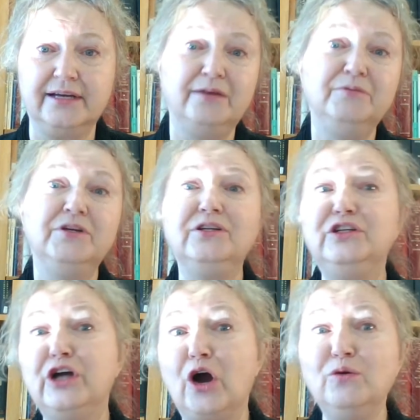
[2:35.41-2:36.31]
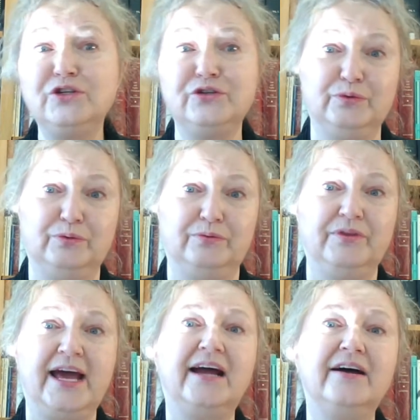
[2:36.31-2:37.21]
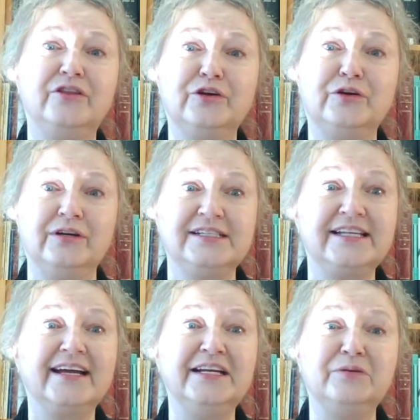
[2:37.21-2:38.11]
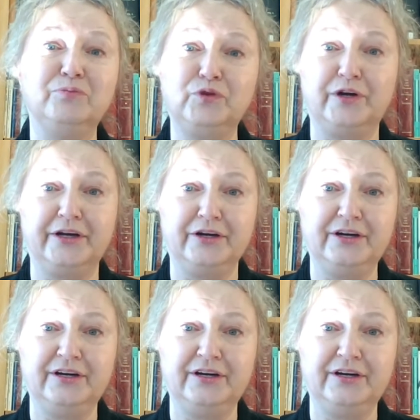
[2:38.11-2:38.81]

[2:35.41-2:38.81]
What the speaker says: And go to that other second employer.